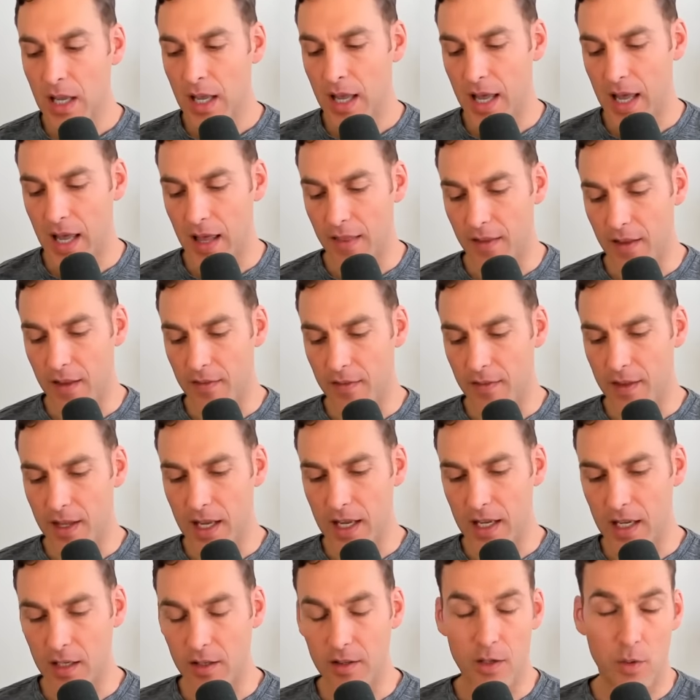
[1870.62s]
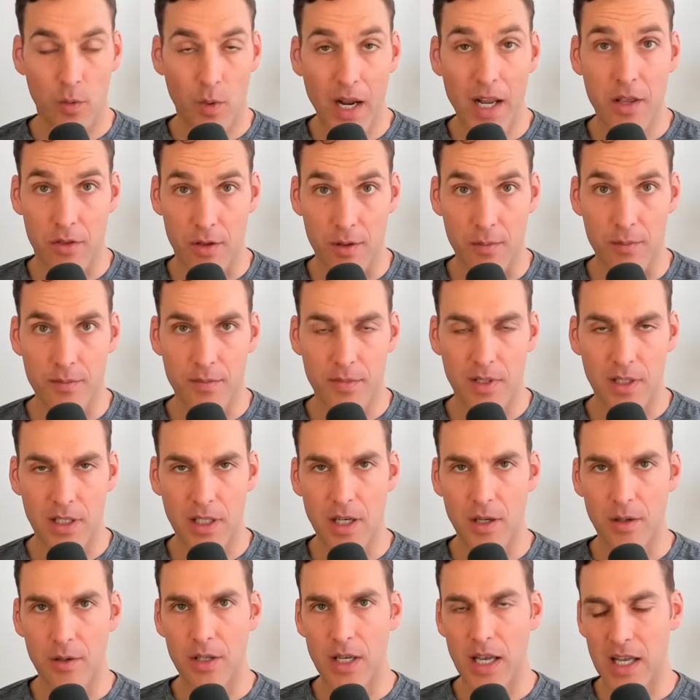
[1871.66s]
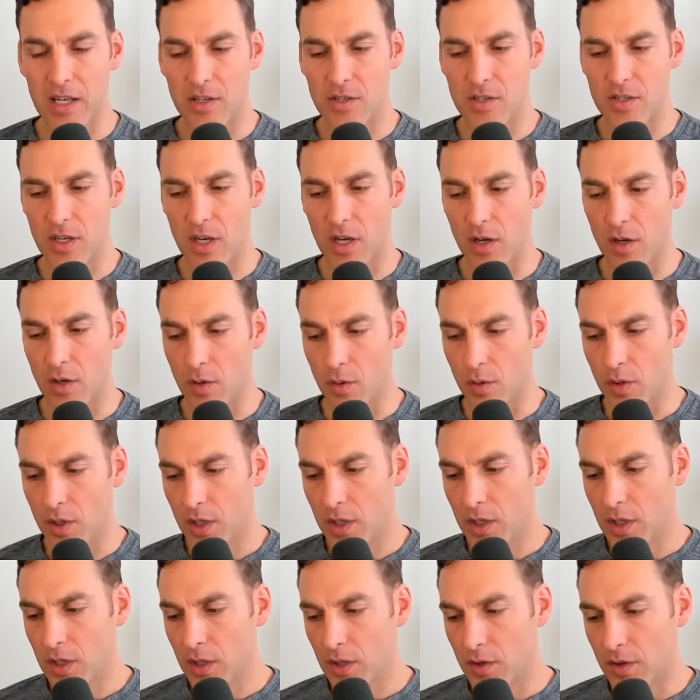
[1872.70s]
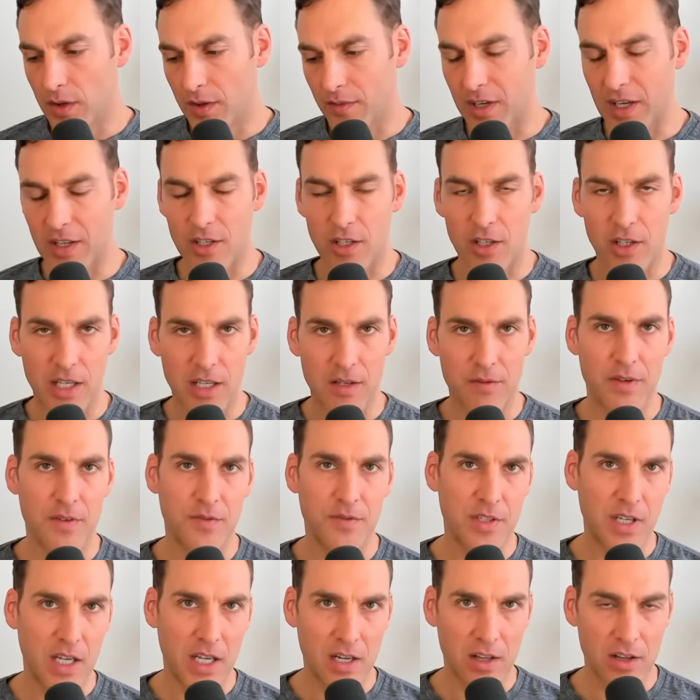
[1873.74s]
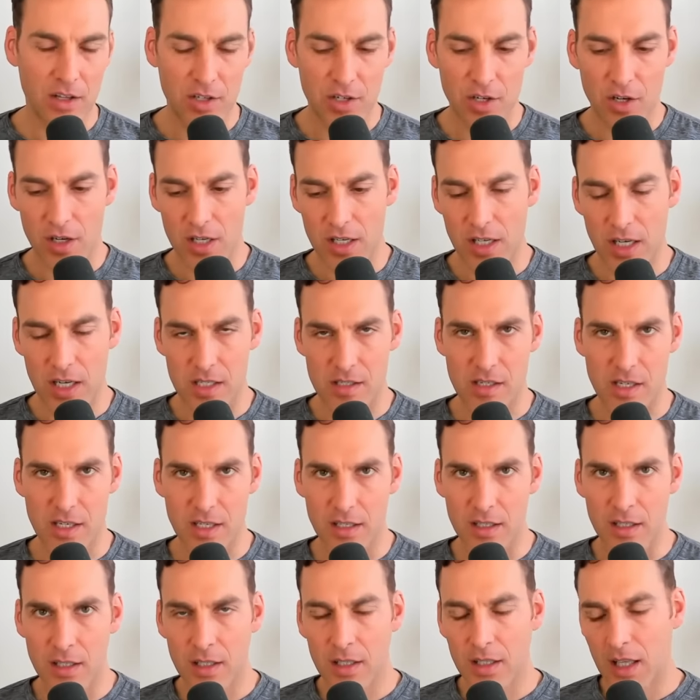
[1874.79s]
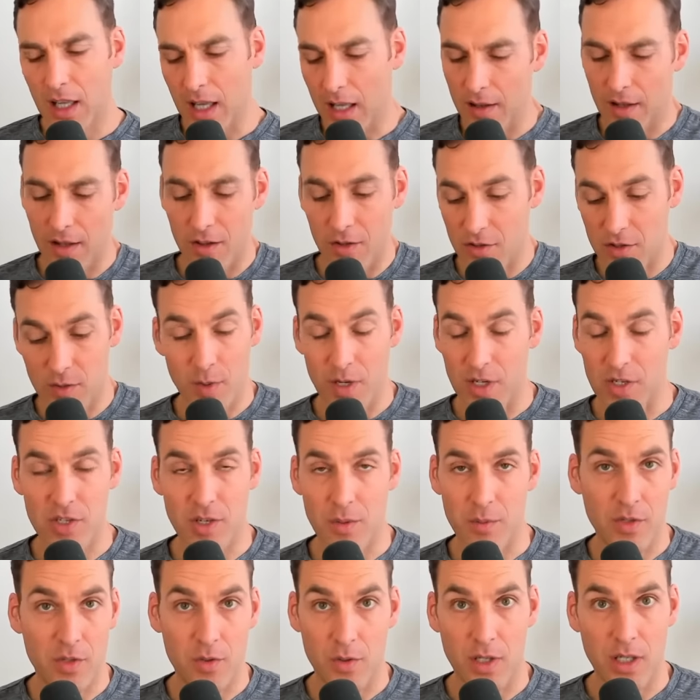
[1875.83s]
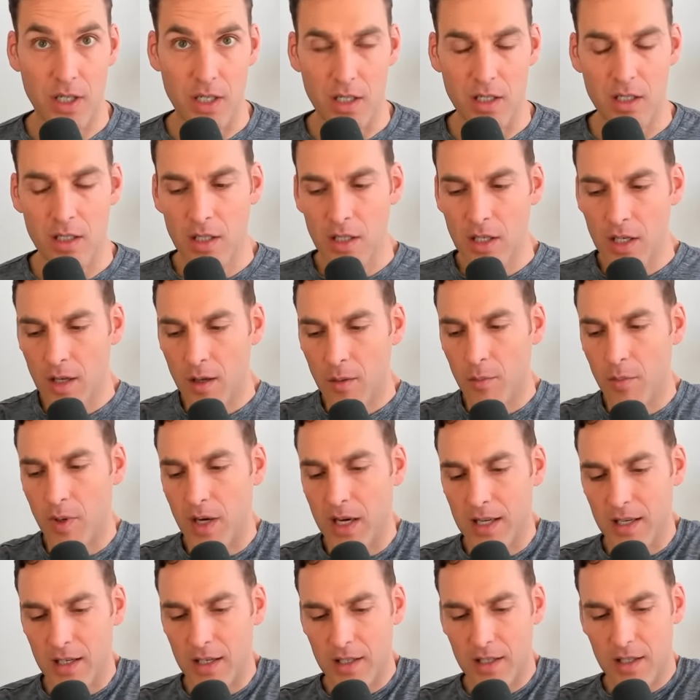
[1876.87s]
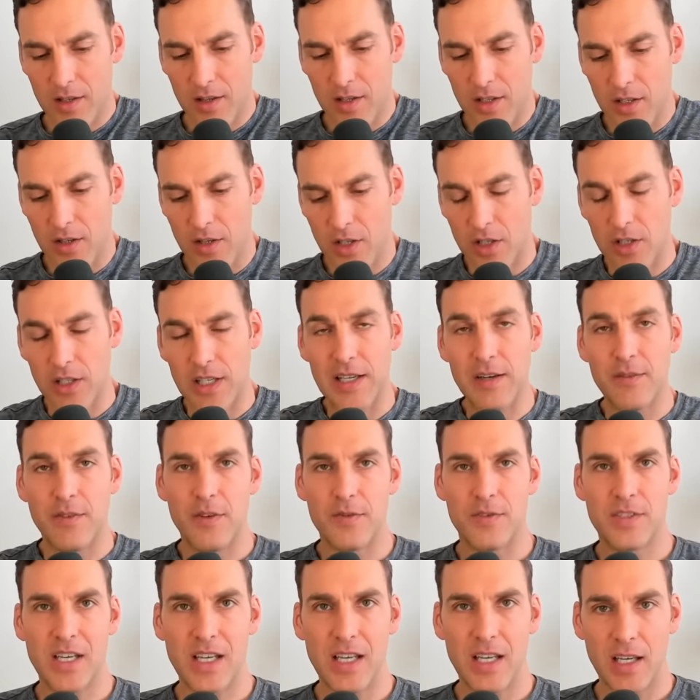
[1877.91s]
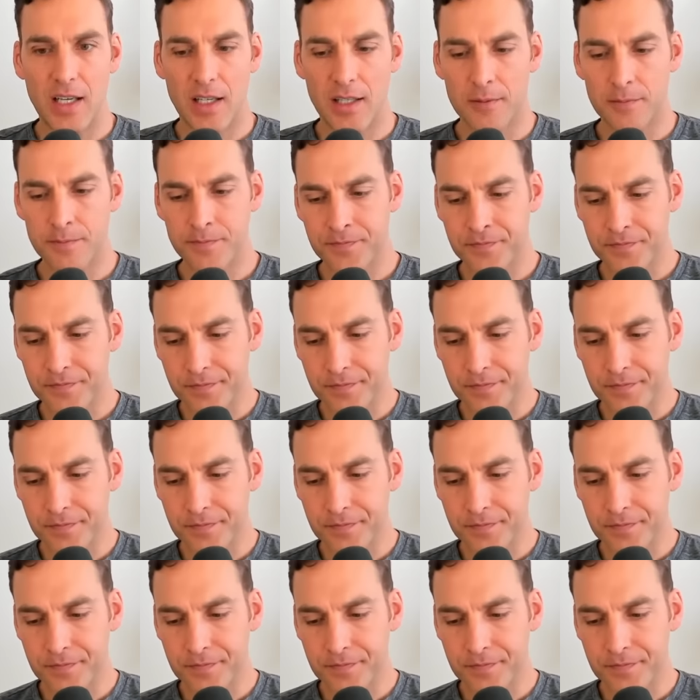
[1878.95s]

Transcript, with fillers: and then they they rank them. You know, and so they've got the clean fifteen and the Dirty Dozen, and then there's a bunch in between. But the clean fifteen